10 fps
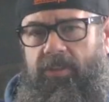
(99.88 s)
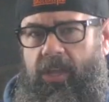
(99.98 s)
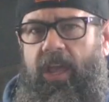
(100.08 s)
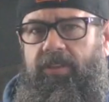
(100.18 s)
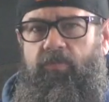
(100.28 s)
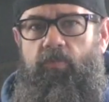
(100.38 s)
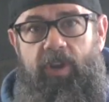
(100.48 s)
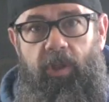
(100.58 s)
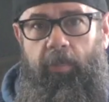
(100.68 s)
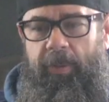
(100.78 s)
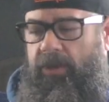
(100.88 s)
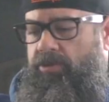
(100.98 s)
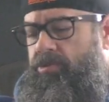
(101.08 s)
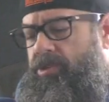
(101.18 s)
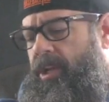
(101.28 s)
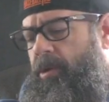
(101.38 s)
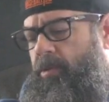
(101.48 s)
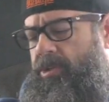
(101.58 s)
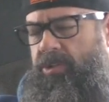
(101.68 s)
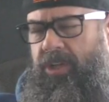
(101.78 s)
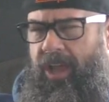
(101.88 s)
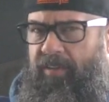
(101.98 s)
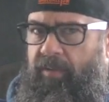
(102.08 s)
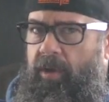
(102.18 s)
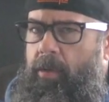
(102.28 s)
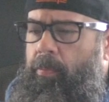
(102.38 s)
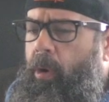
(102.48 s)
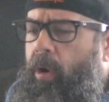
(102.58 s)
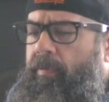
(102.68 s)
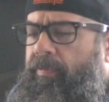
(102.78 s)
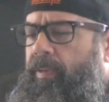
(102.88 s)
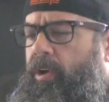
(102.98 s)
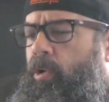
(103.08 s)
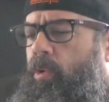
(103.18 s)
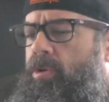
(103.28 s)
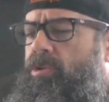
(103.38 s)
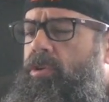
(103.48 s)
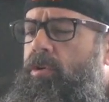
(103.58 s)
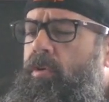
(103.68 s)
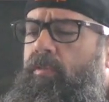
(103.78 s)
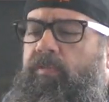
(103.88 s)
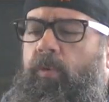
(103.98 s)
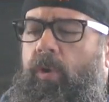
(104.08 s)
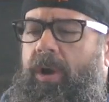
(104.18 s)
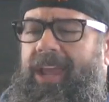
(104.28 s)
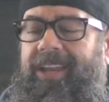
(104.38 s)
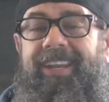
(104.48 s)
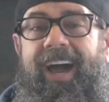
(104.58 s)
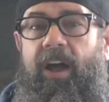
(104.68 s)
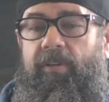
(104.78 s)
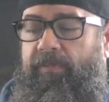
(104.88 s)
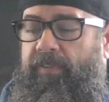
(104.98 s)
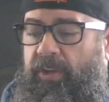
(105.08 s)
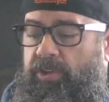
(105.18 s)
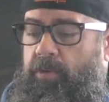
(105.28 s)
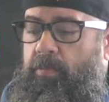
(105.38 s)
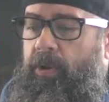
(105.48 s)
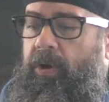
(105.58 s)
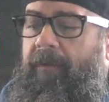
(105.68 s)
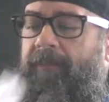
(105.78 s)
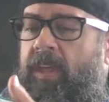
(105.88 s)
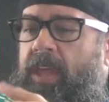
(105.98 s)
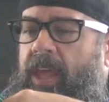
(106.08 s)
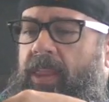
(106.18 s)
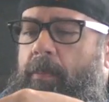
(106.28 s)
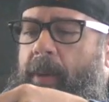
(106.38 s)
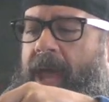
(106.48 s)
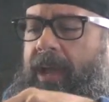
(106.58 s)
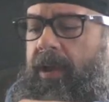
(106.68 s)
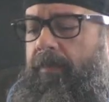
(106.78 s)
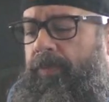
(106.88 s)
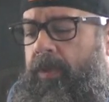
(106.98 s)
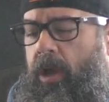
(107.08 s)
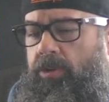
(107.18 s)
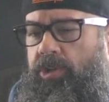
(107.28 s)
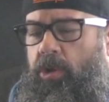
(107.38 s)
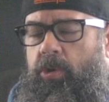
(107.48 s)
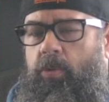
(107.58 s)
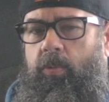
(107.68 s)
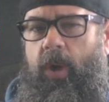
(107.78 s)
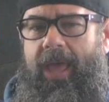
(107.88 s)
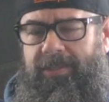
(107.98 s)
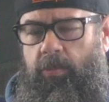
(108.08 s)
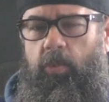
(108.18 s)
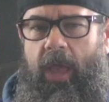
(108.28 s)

It's got real pictures in it, which is kind of par for the course for a non-fiction book. In the back, I'll show you as